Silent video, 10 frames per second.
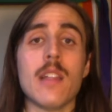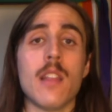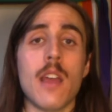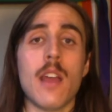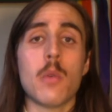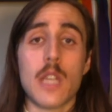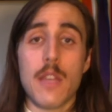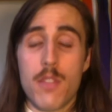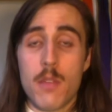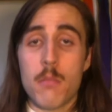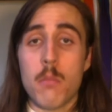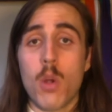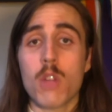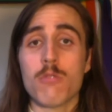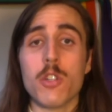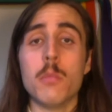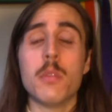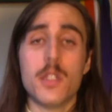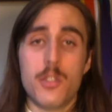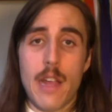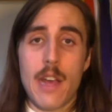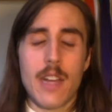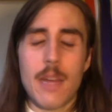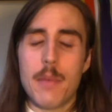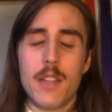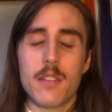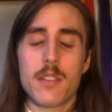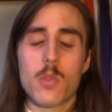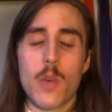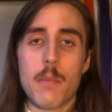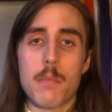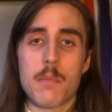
in there will give them more room to swim.